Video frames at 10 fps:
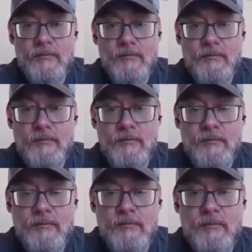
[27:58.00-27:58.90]

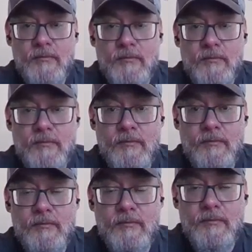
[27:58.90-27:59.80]

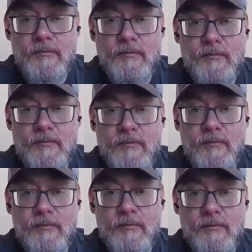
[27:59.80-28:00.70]

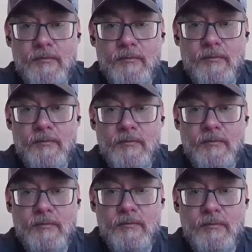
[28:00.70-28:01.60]

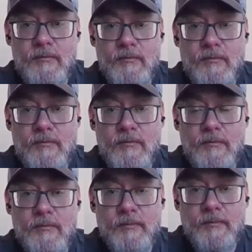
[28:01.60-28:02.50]

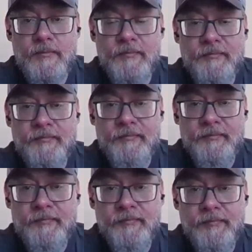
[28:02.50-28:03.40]

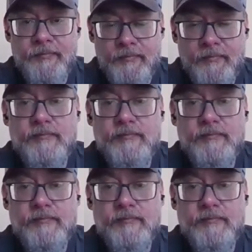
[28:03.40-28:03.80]
The person shown says nothing.